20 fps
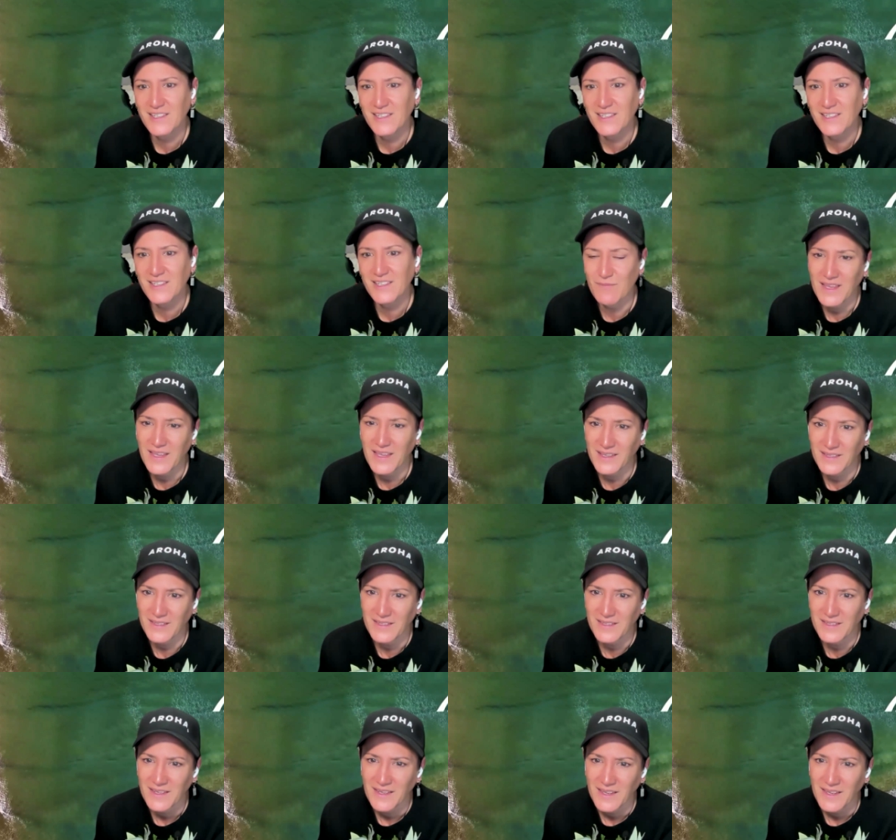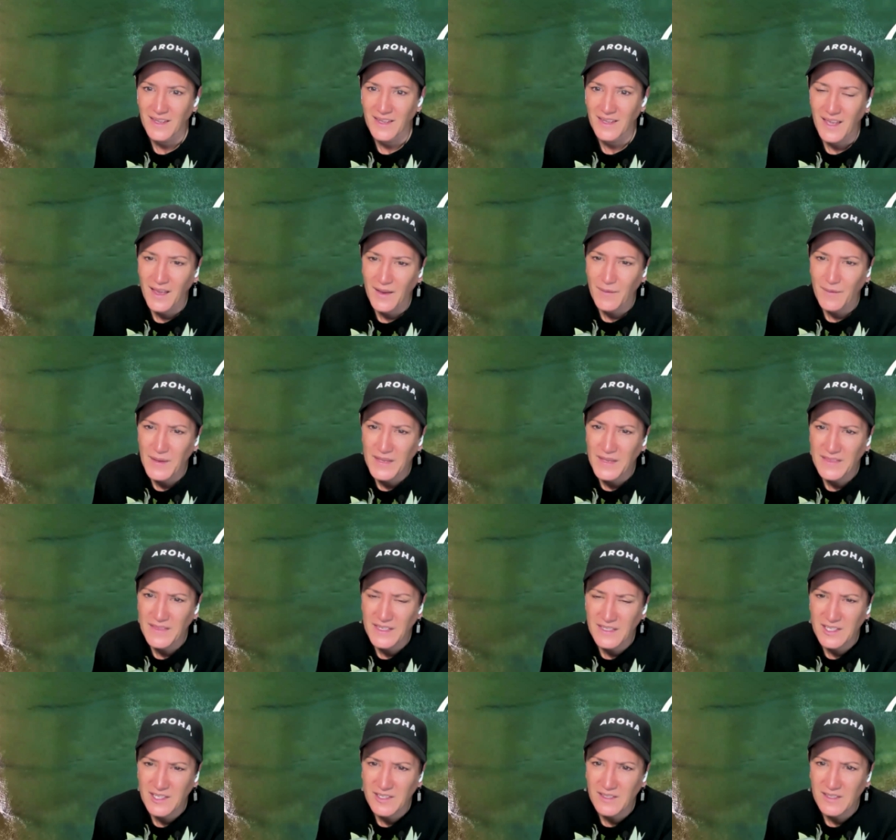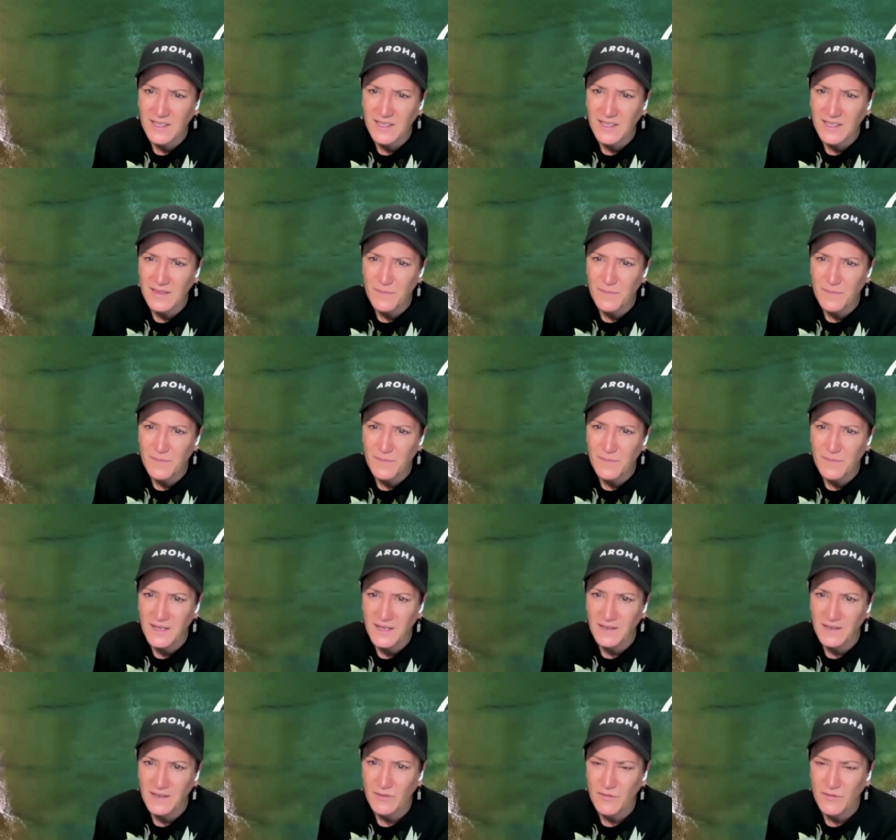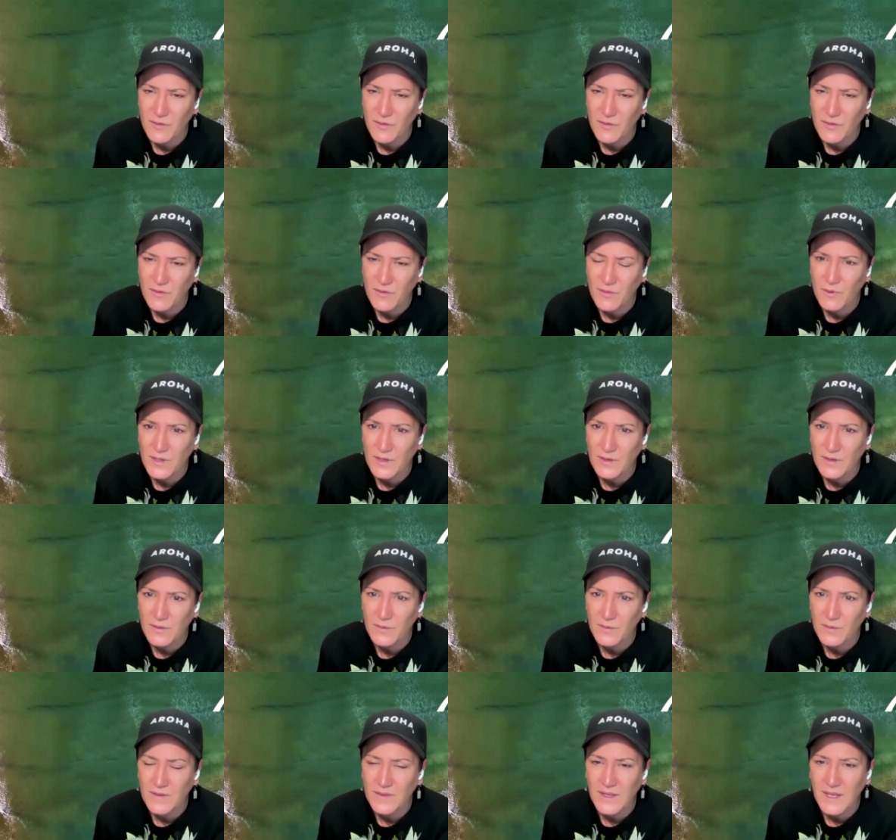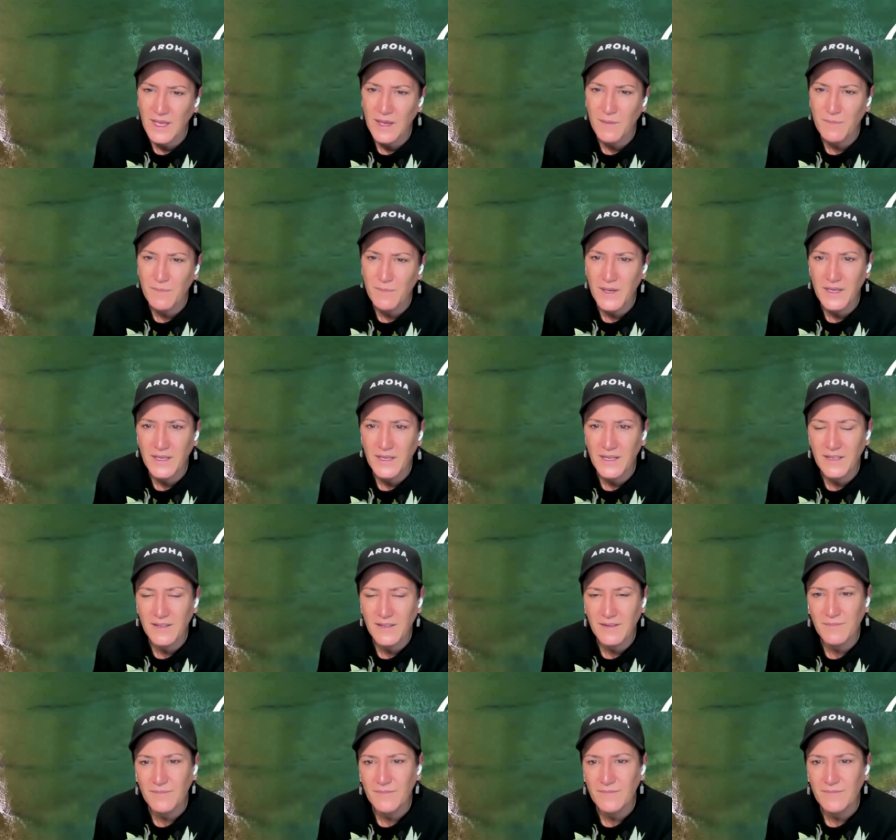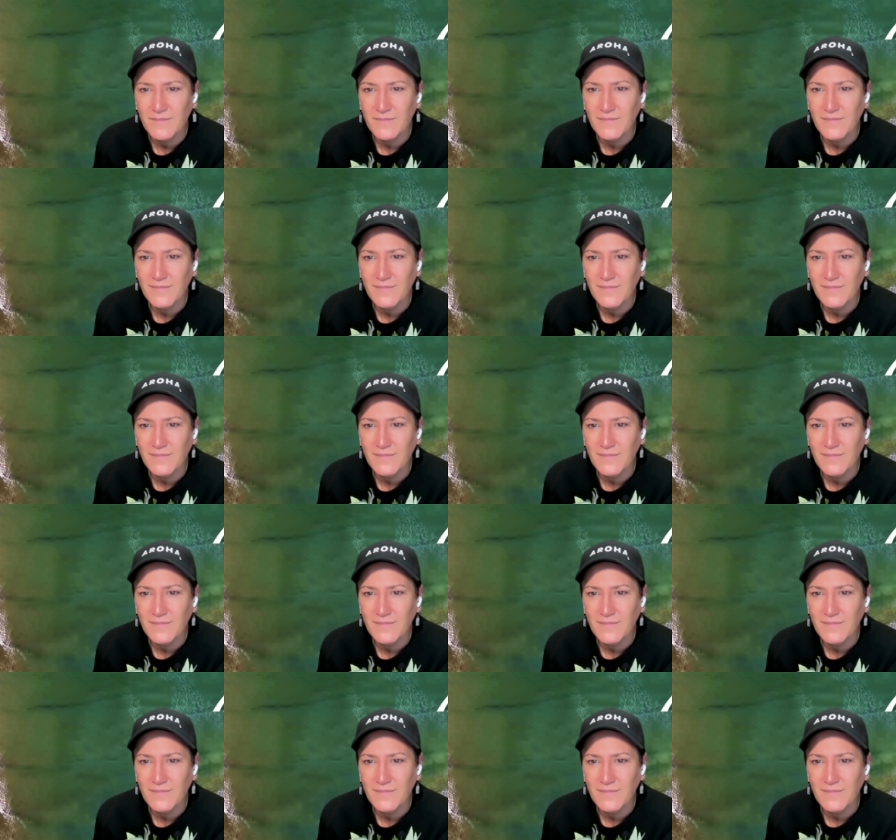the decision makers and the decisions that they're making through the work that you're doing in the campaigning?